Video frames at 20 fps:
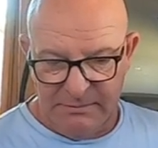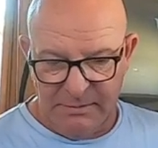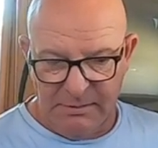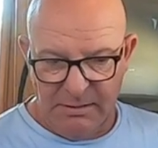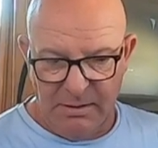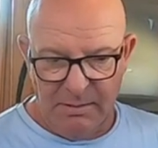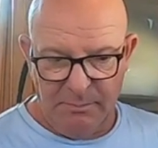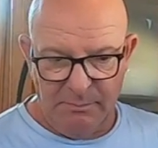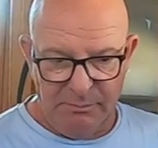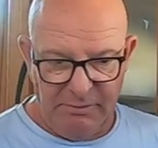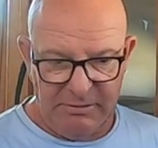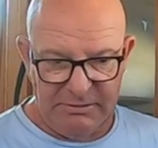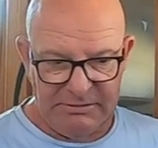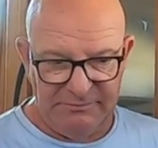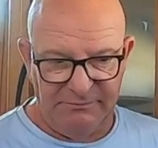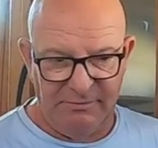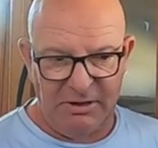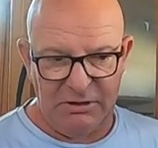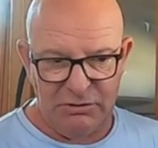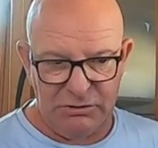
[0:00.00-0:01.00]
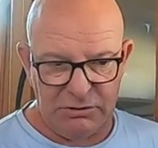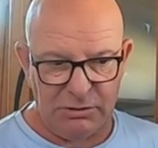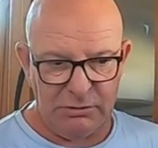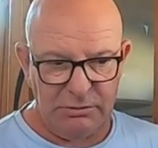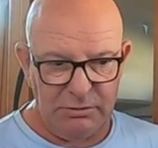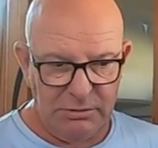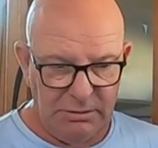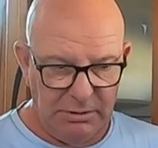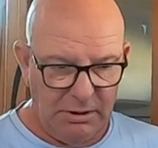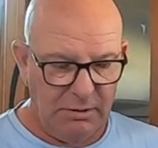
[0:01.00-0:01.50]
uh,
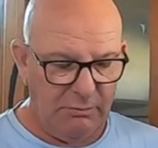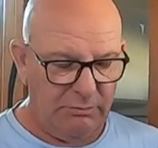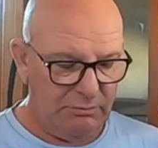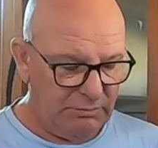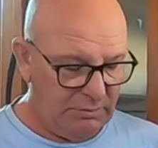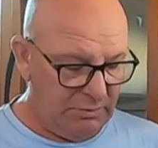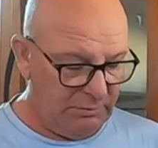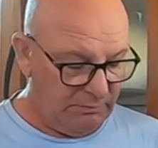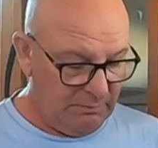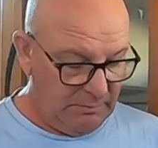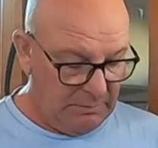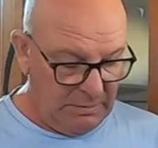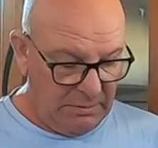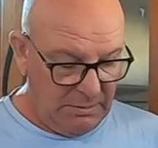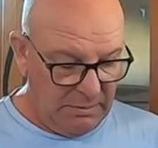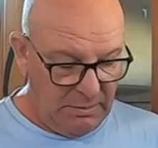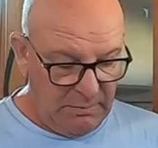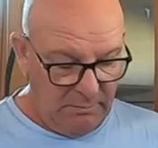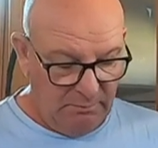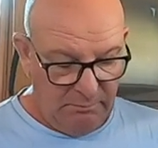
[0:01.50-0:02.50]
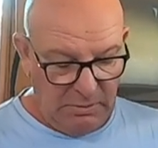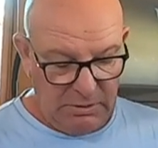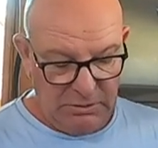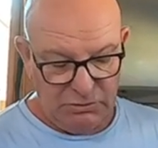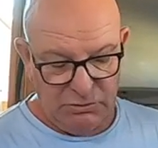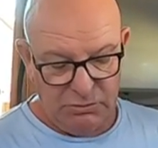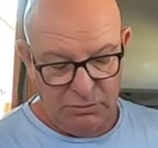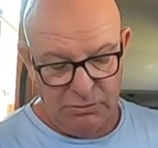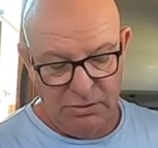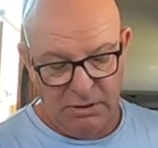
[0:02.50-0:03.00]
preservation you know make
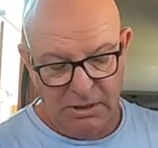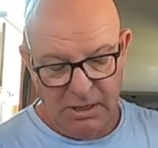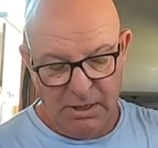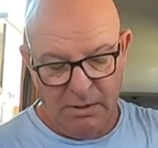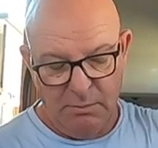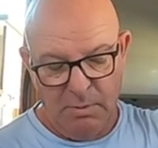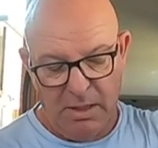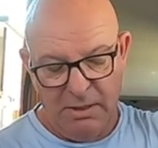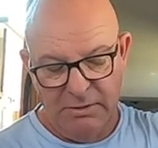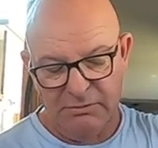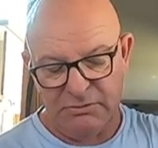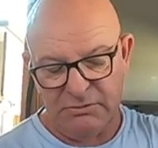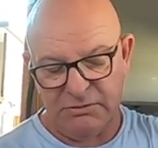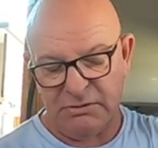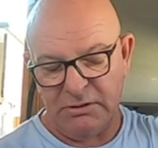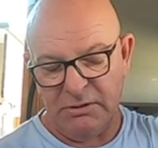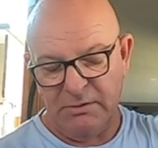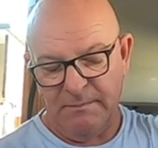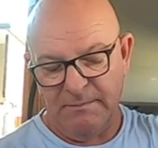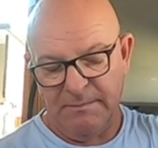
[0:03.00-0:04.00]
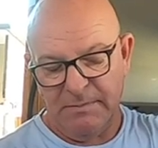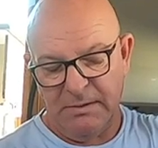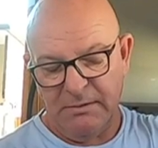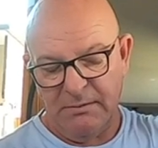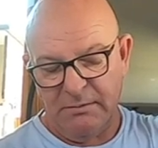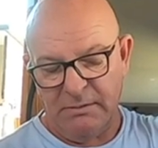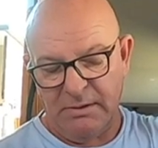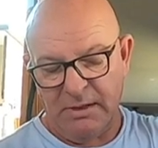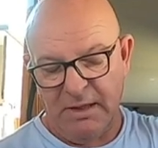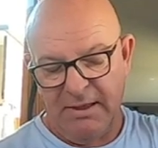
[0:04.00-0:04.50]
sure you get the ones
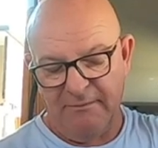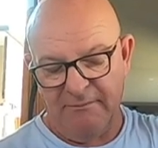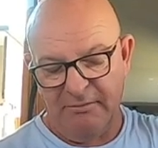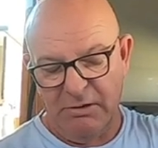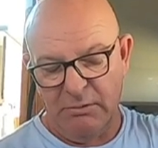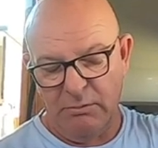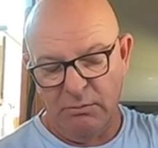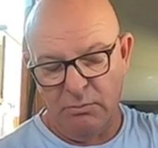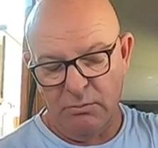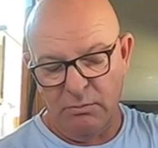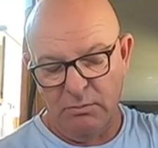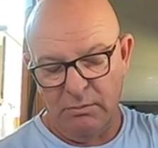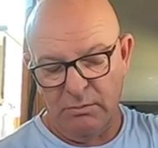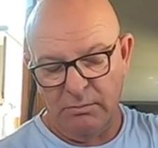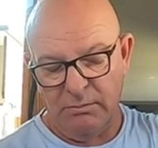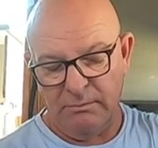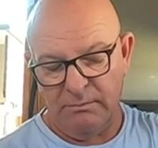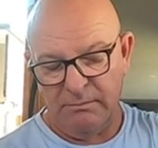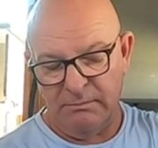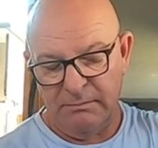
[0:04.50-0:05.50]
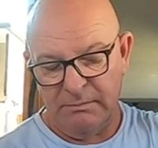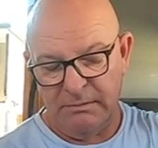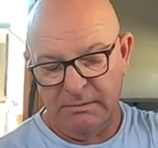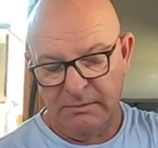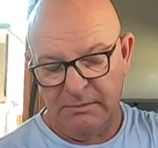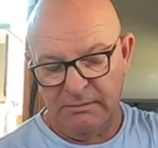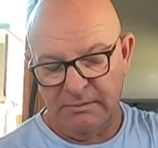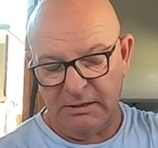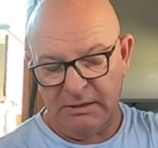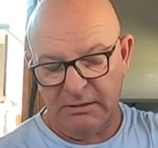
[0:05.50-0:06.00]
that have a little
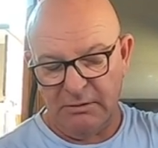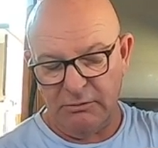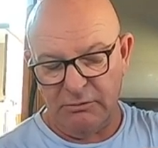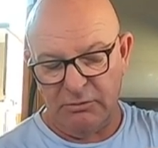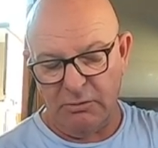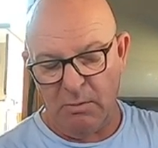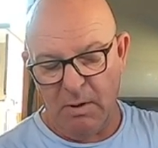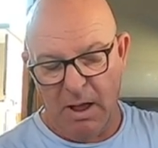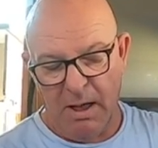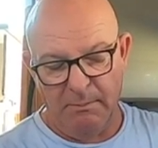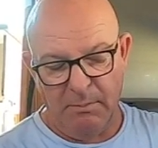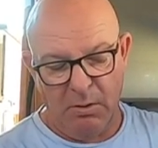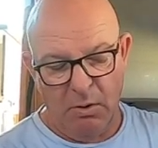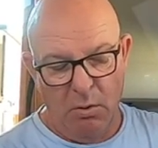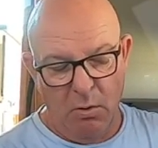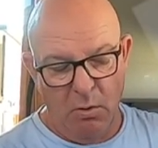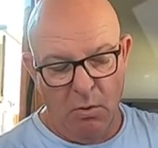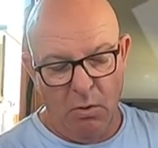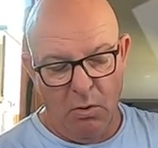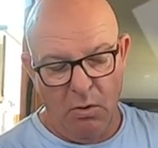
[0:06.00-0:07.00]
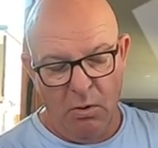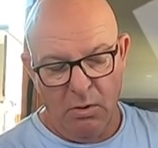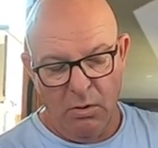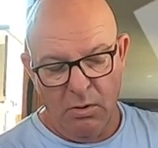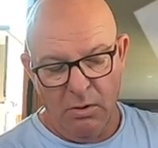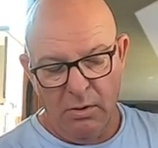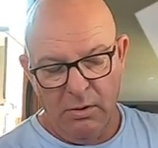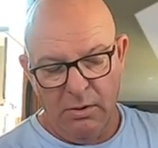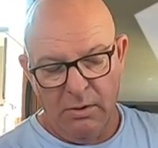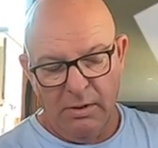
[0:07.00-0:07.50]
thing that do up or
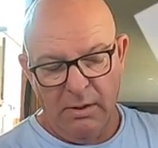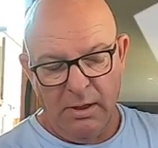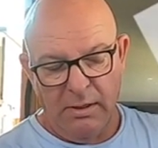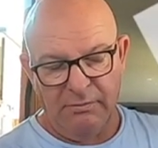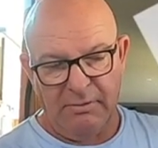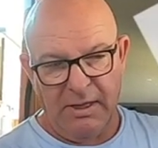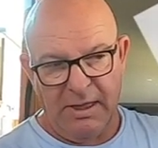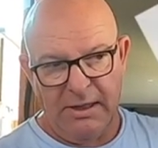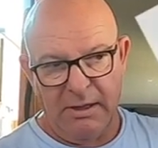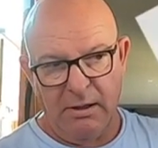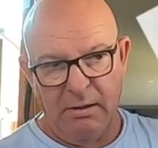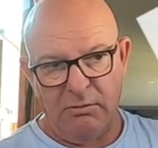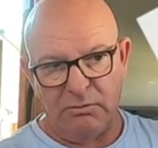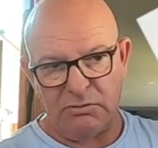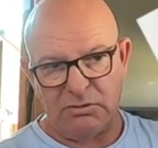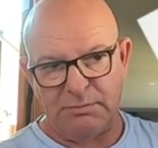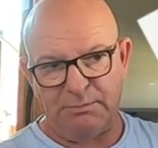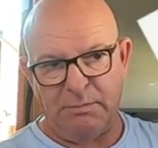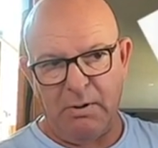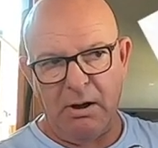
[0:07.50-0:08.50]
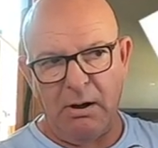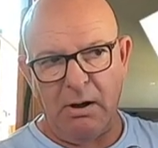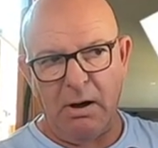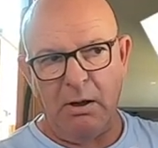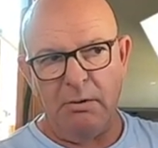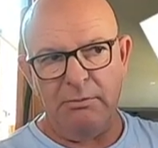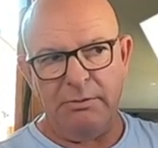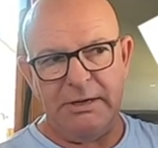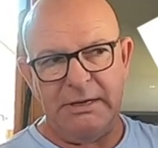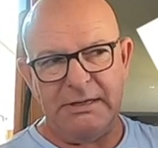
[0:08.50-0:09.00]
they are sprung
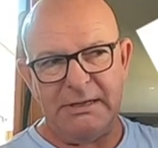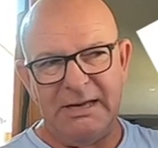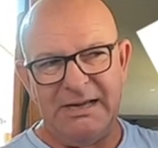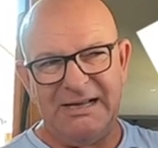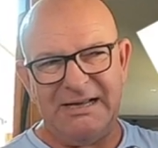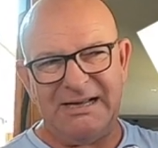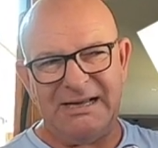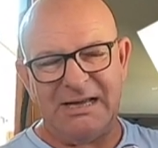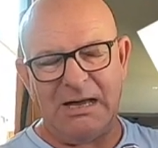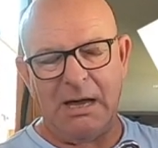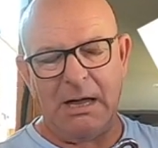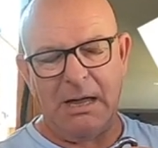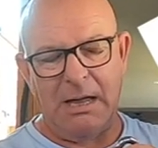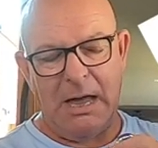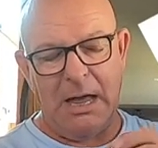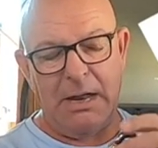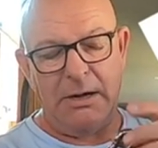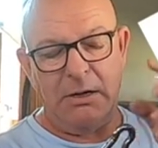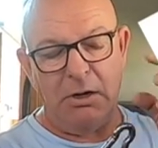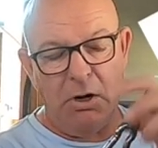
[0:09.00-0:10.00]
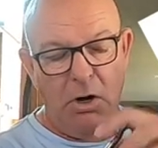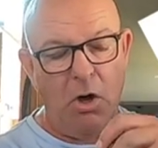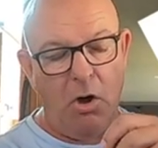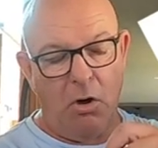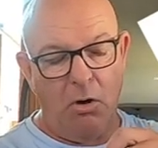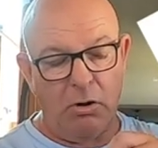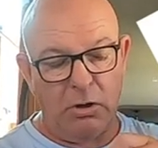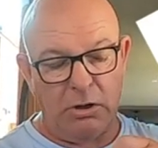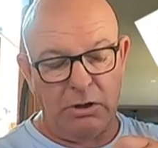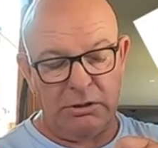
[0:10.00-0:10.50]
loaded and and
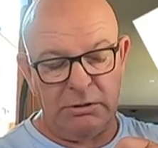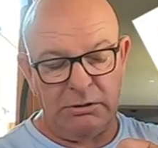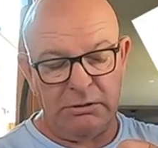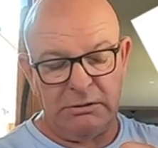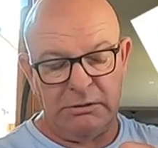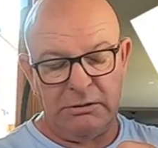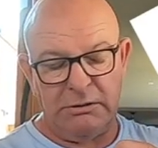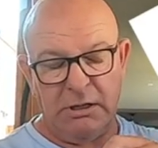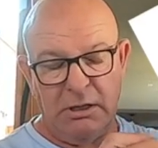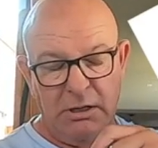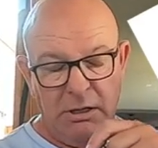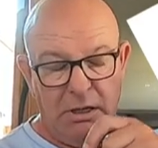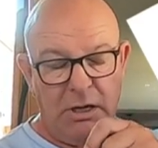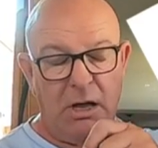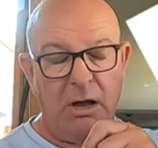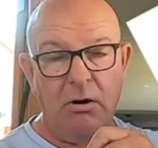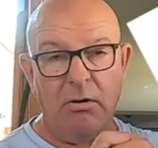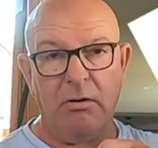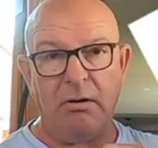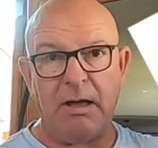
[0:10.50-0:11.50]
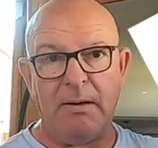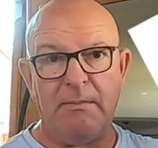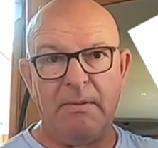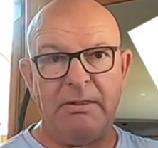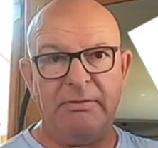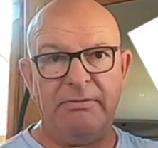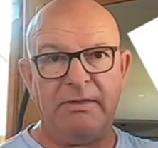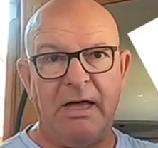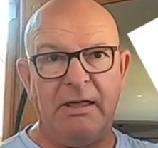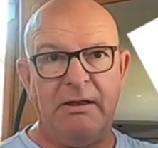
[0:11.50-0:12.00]
lock and can't come
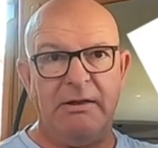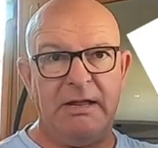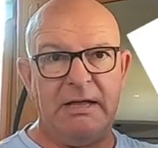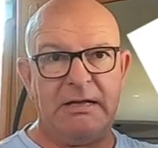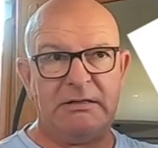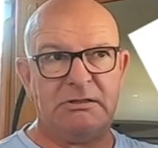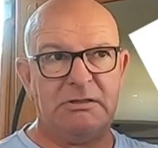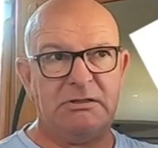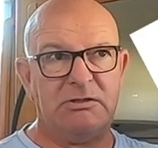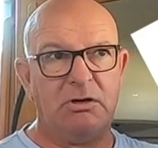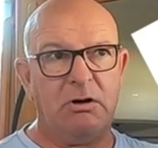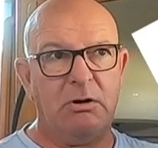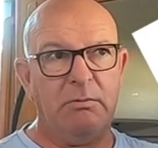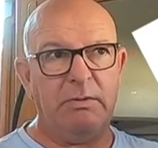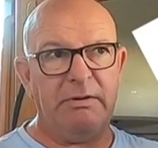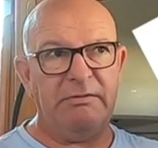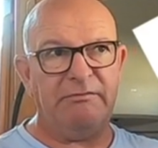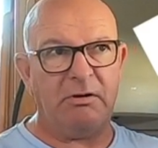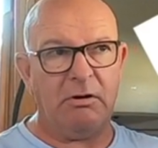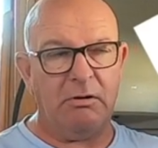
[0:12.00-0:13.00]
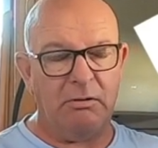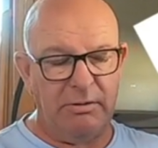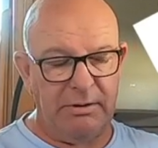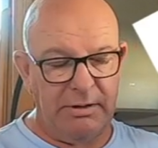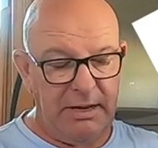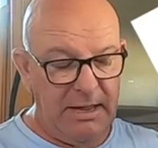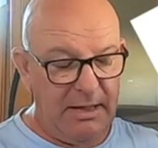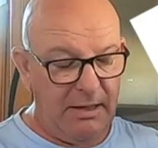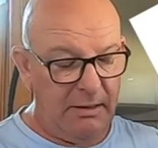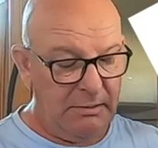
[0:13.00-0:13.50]
undone that's the type we've got
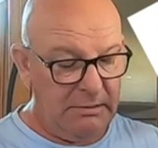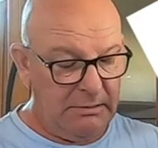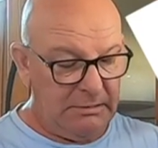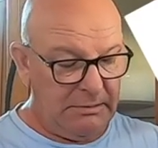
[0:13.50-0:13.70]
on our